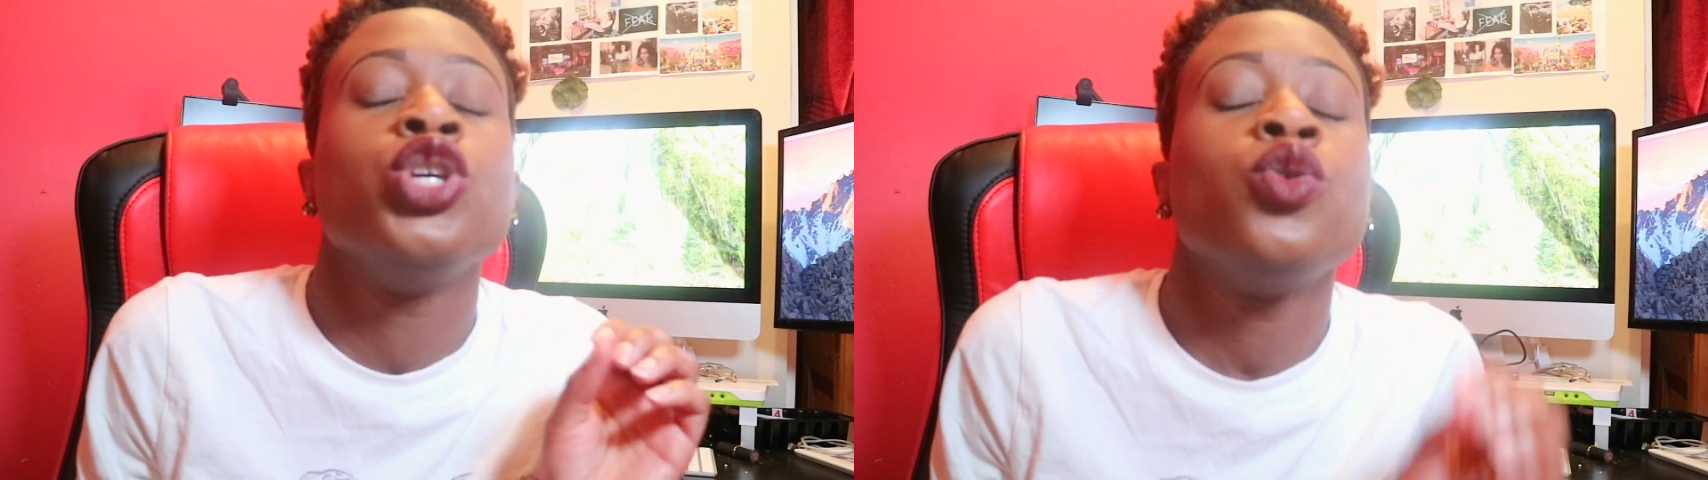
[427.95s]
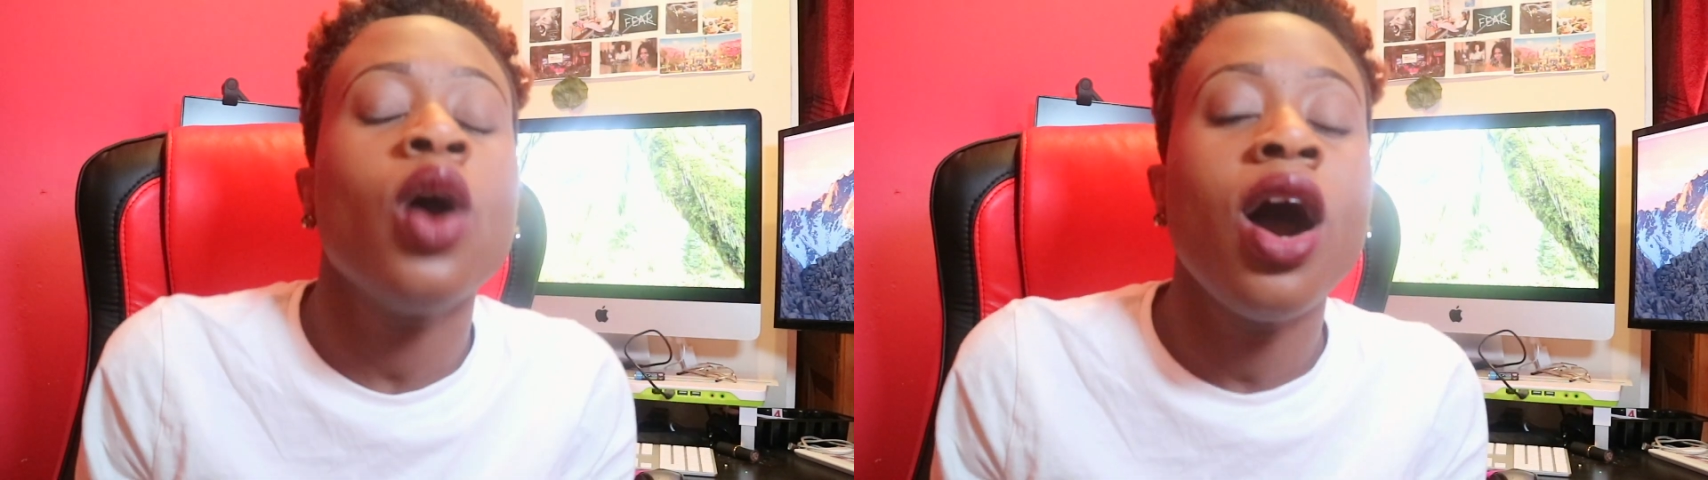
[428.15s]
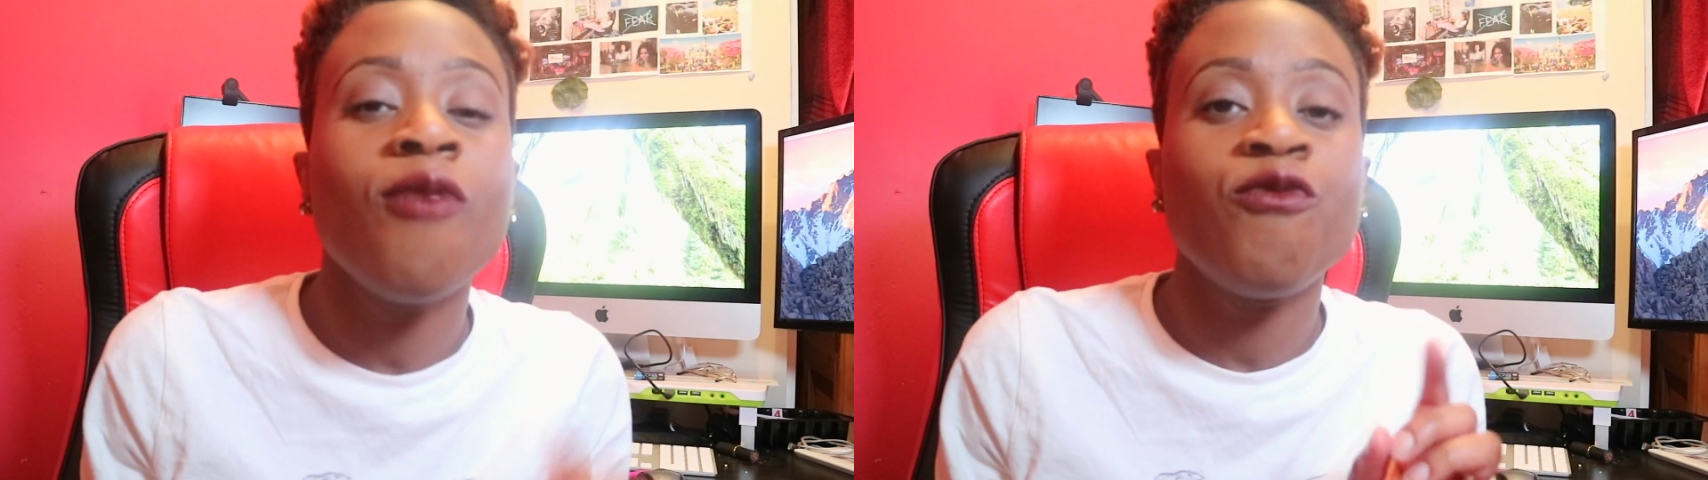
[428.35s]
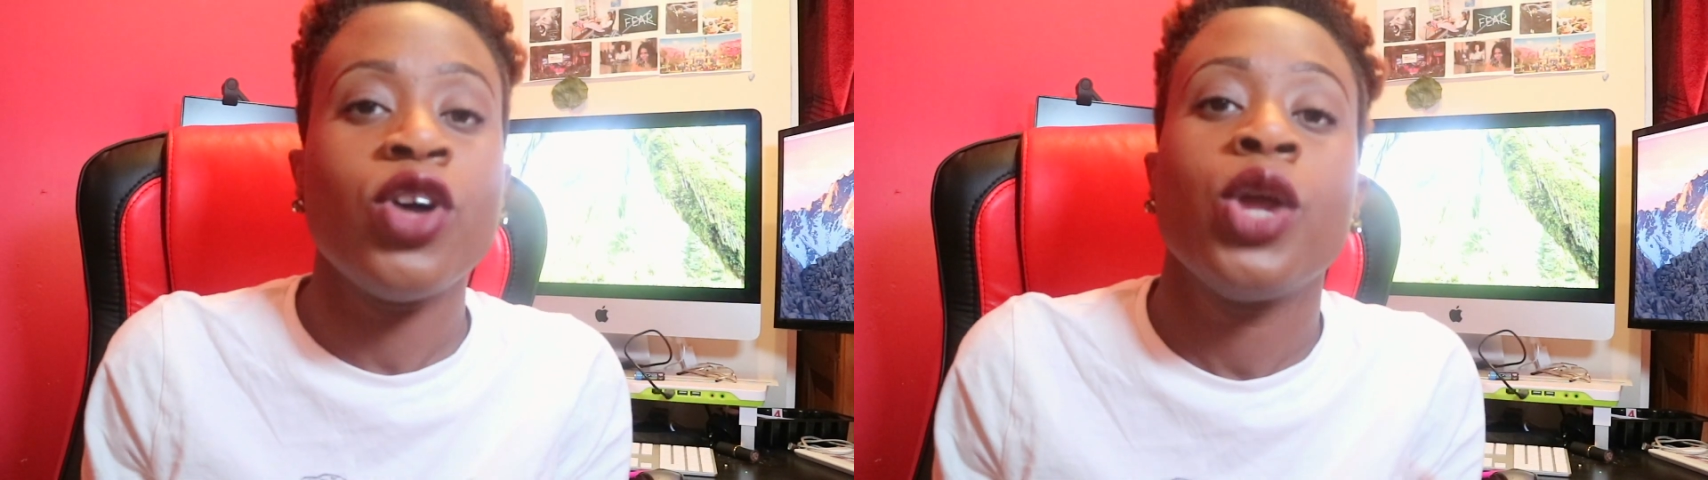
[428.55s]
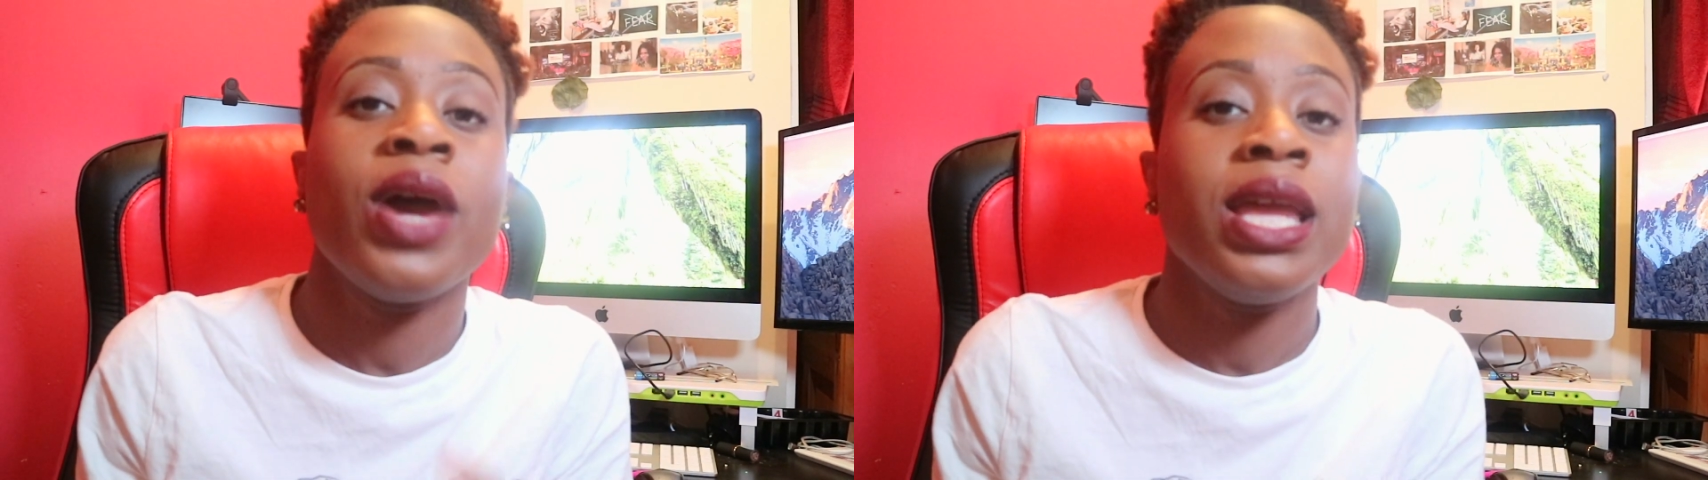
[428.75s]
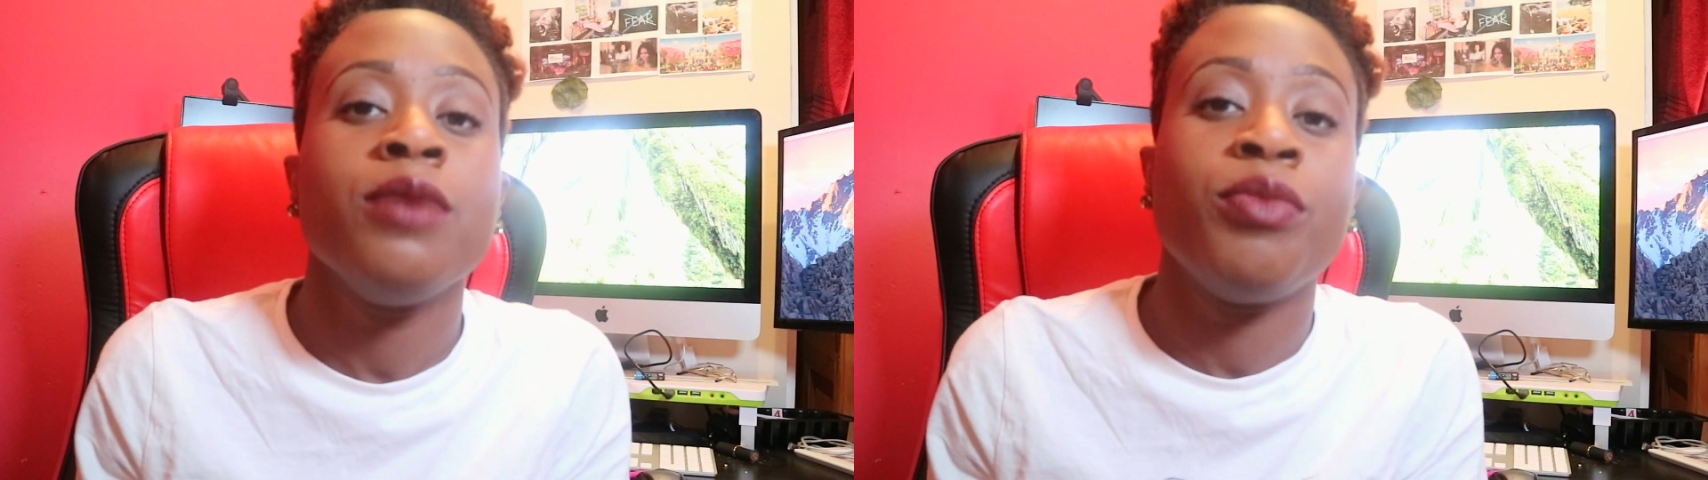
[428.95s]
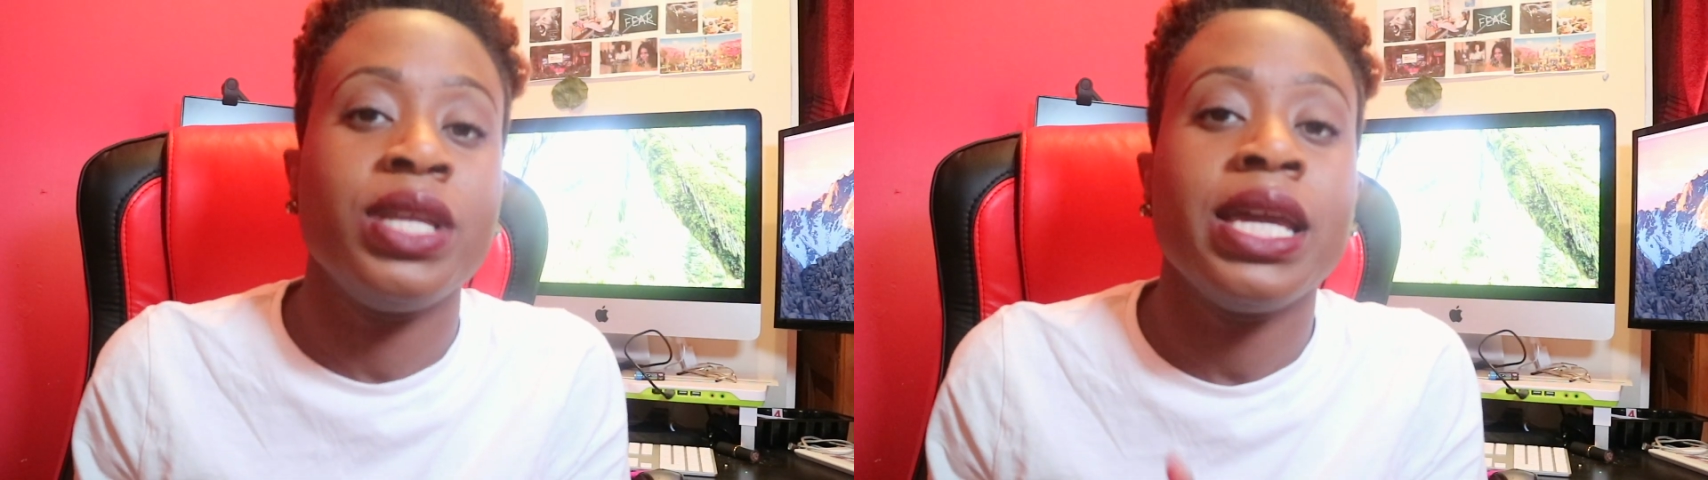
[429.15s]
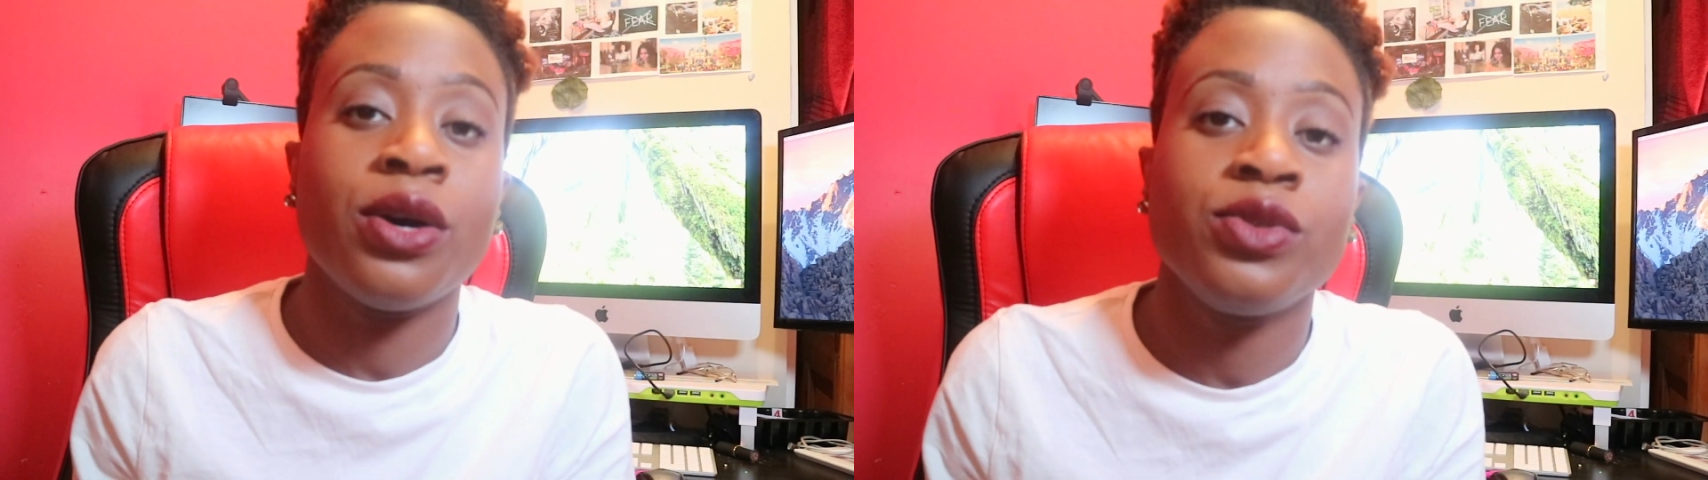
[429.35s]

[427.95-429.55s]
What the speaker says: you can't follow anybody